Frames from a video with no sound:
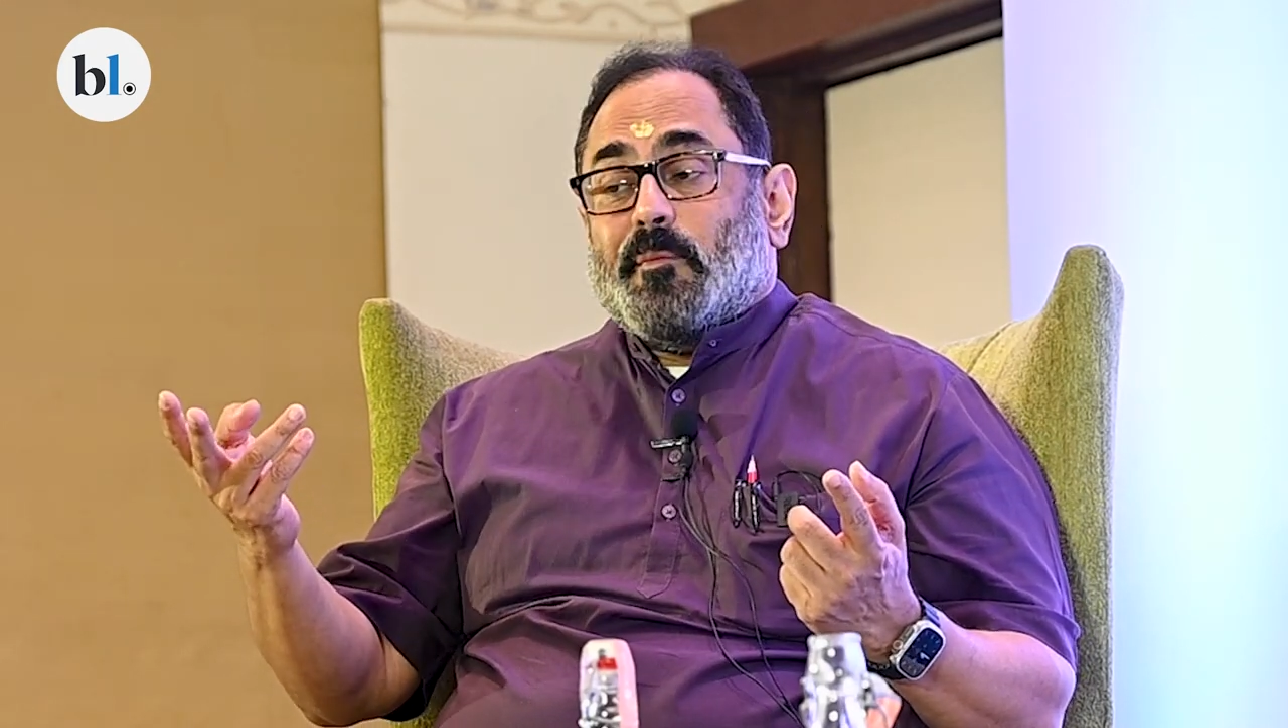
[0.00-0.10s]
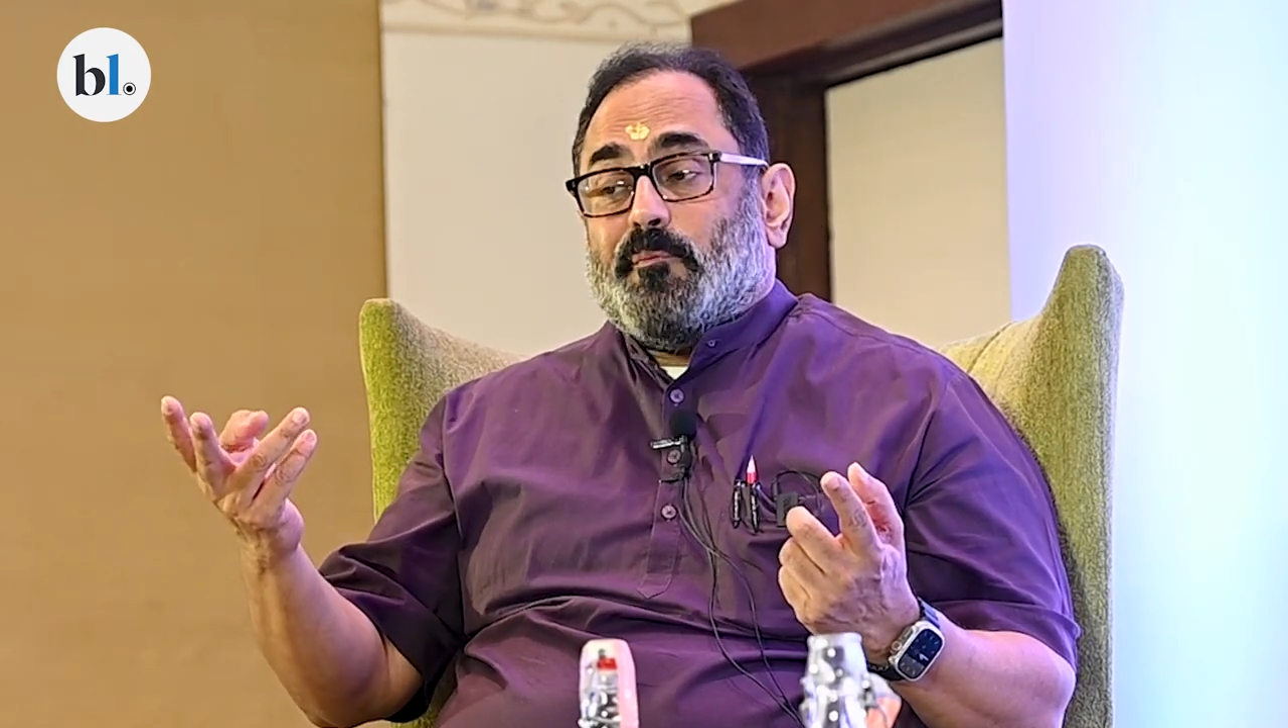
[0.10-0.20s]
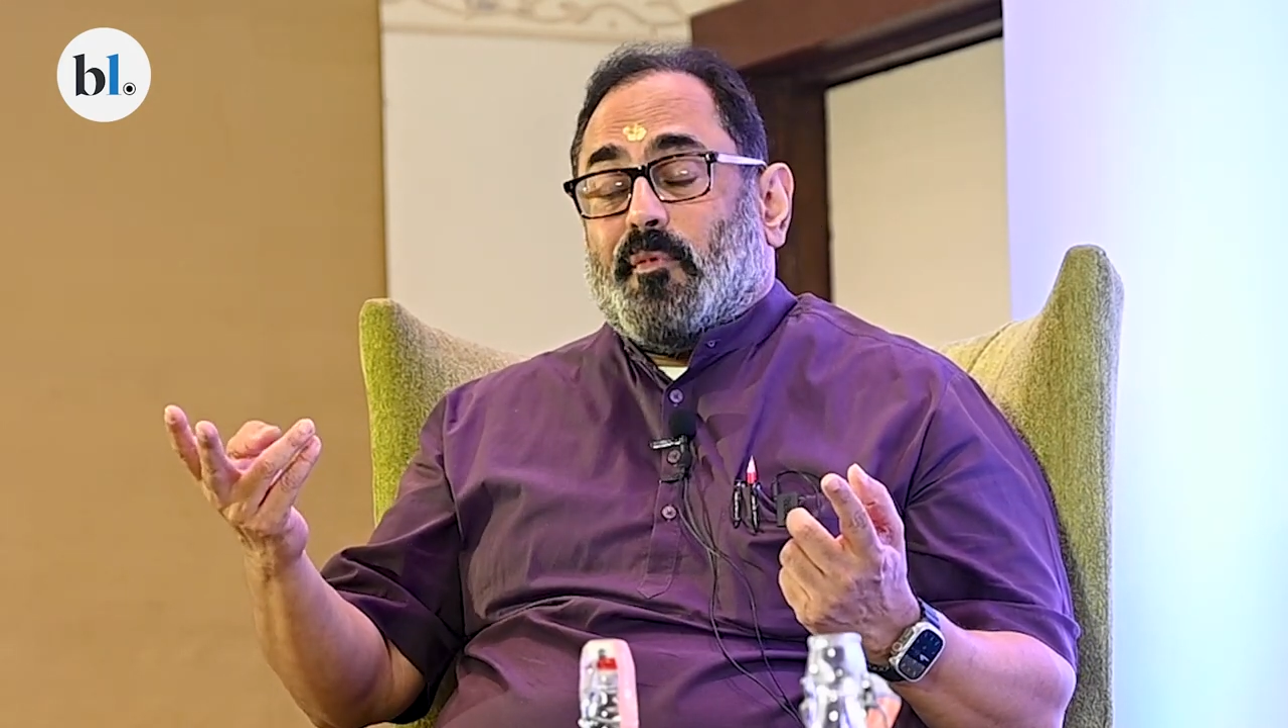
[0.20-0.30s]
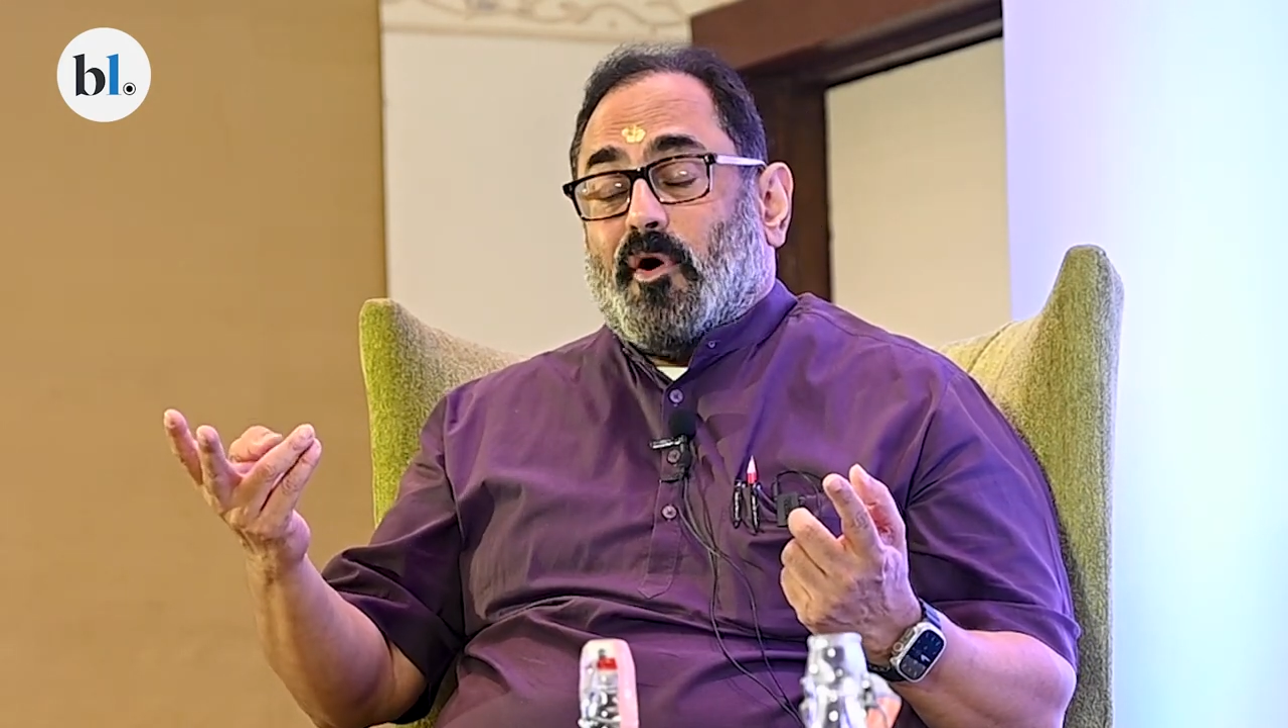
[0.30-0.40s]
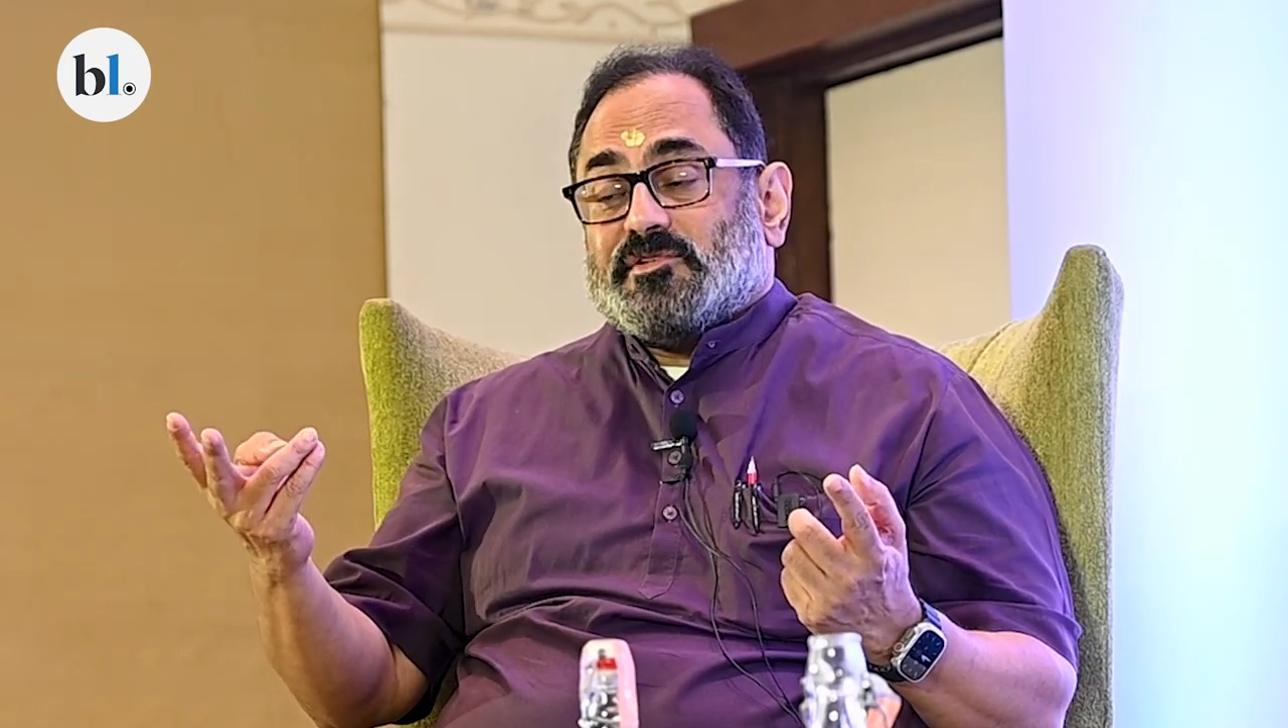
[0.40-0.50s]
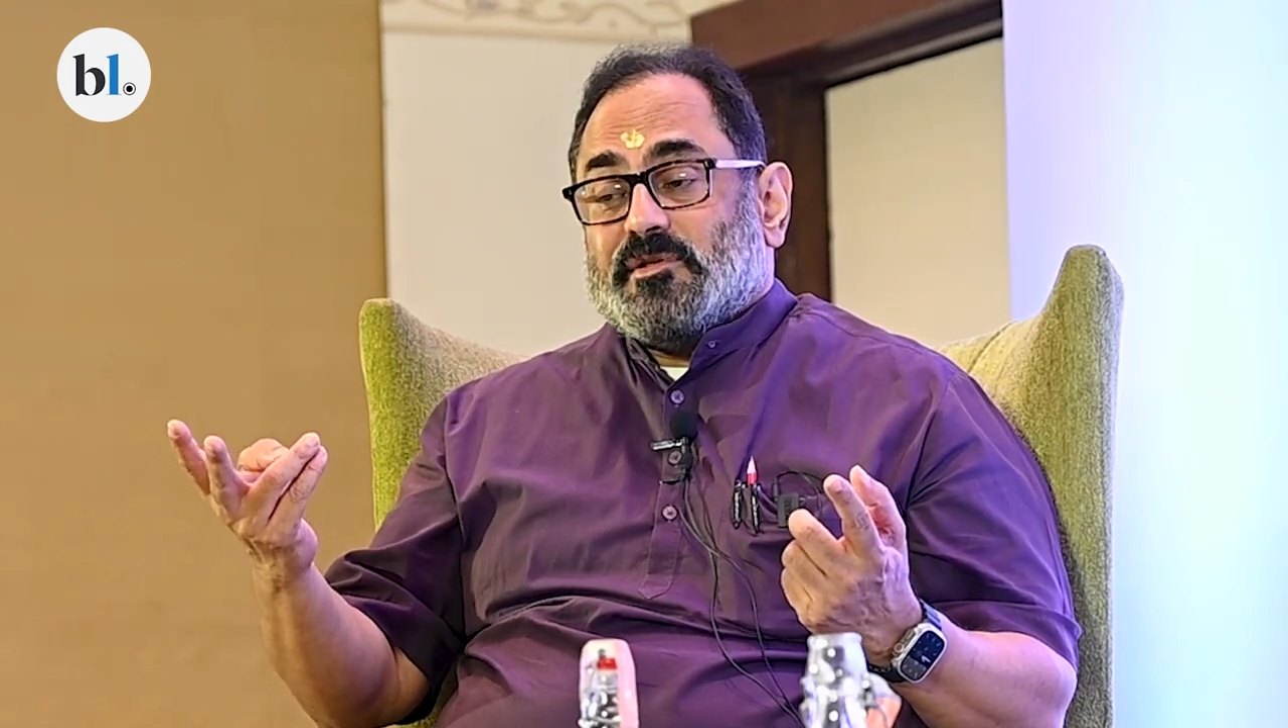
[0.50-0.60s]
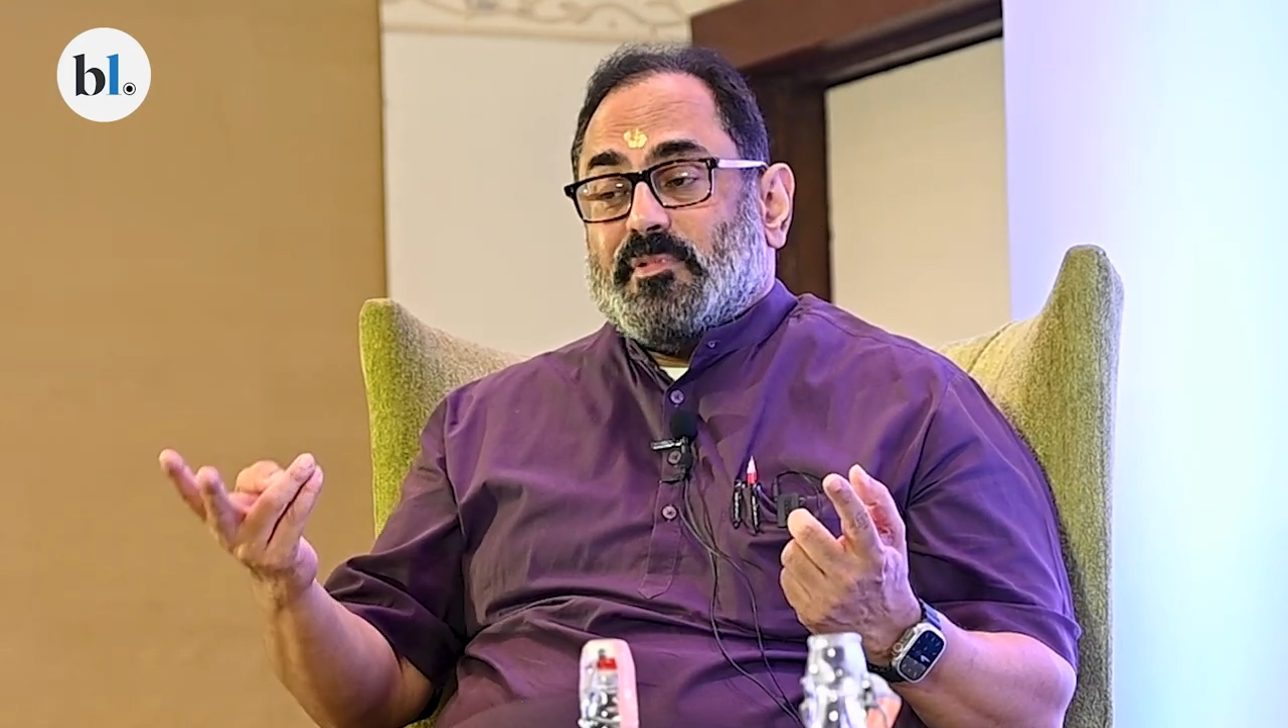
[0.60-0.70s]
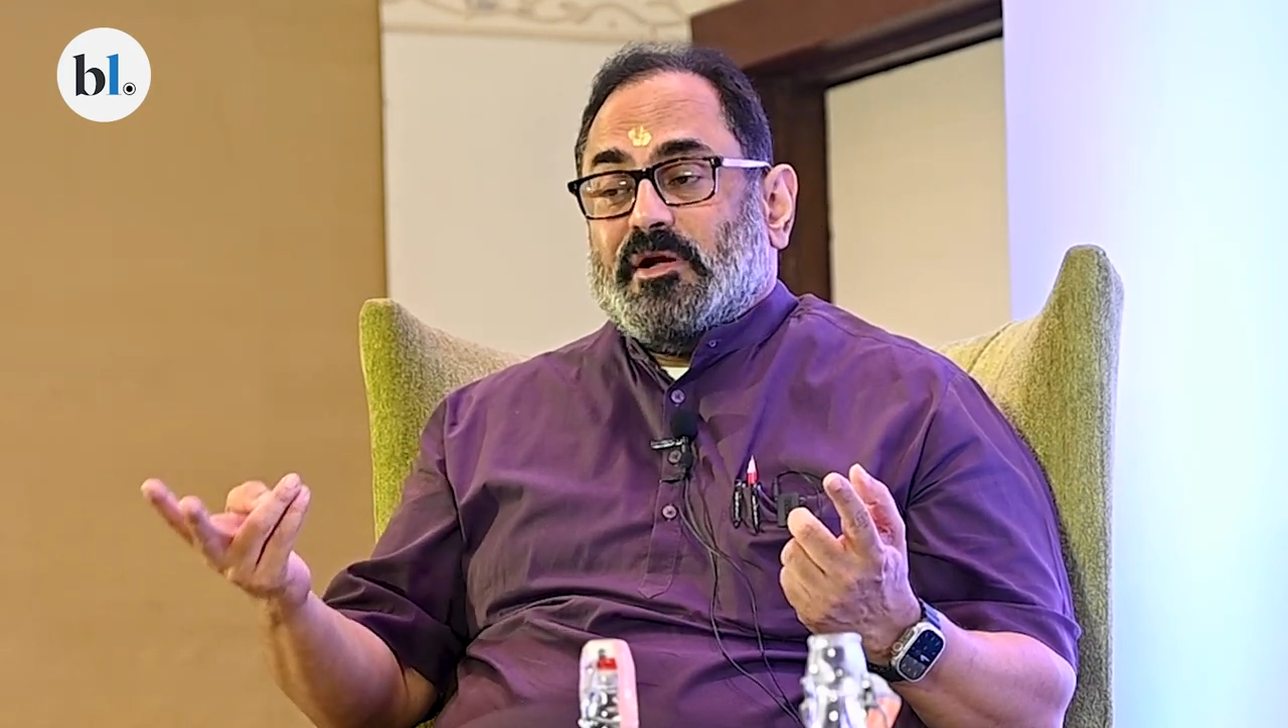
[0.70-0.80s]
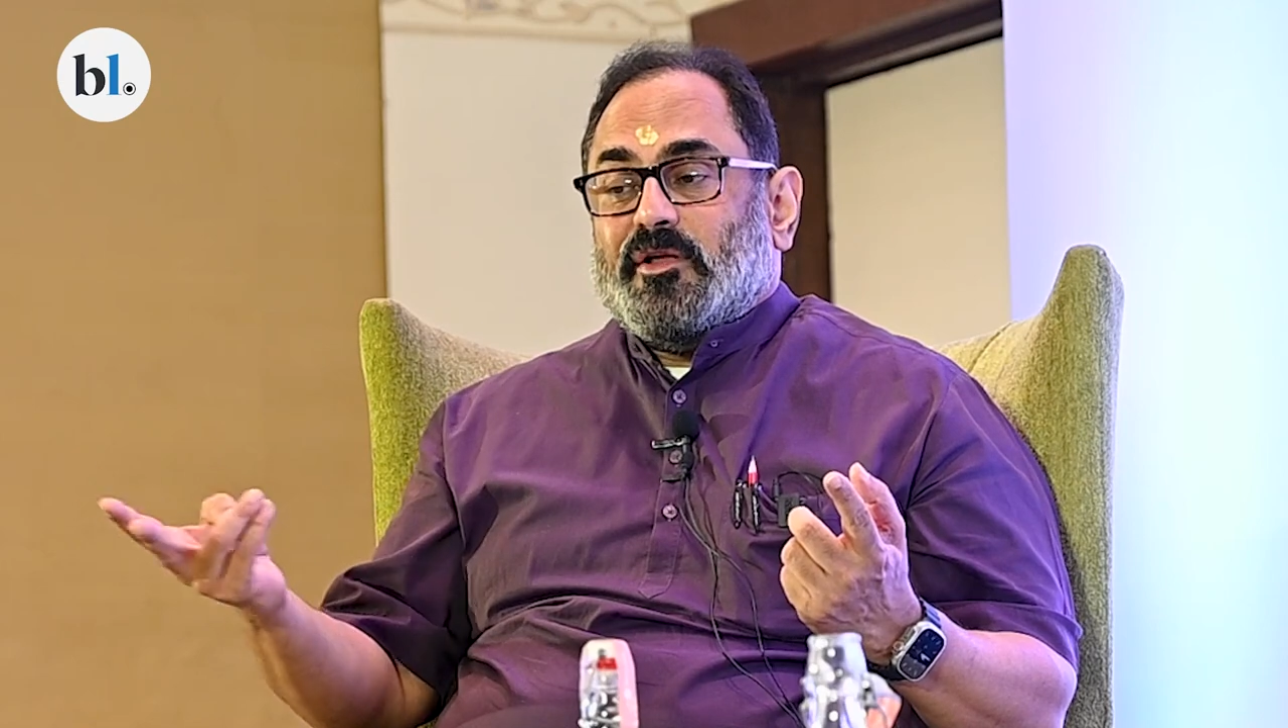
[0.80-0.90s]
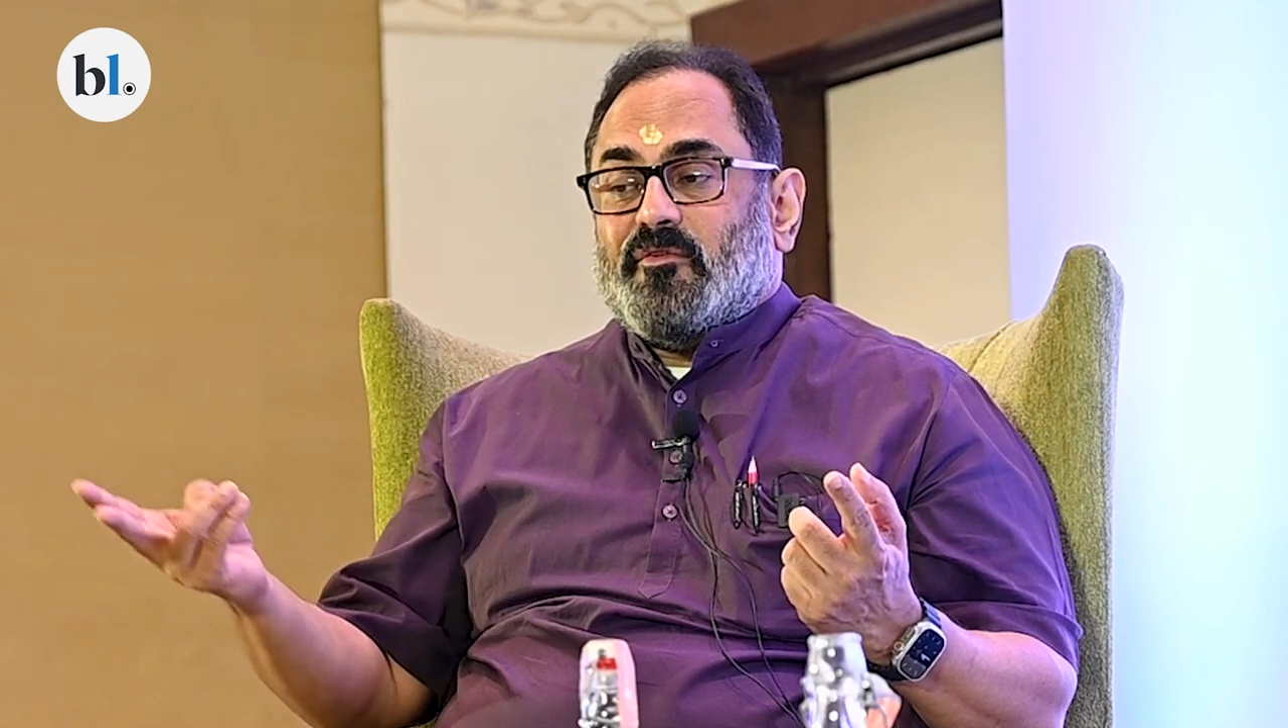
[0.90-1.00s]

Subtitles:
possibility